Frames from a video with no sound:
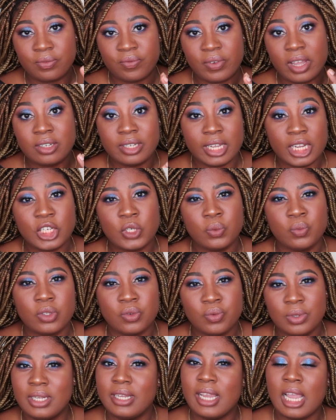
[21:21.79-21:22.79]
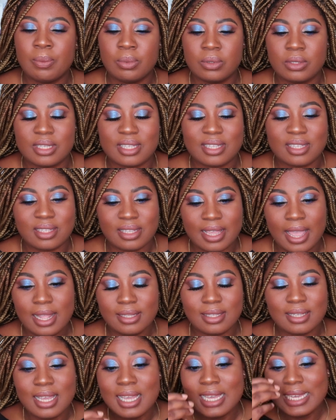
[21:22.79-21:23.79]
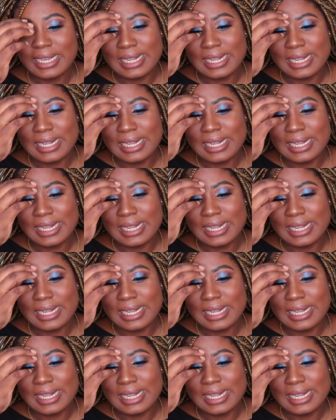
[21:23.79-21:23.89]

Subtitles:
foundation was really able to set.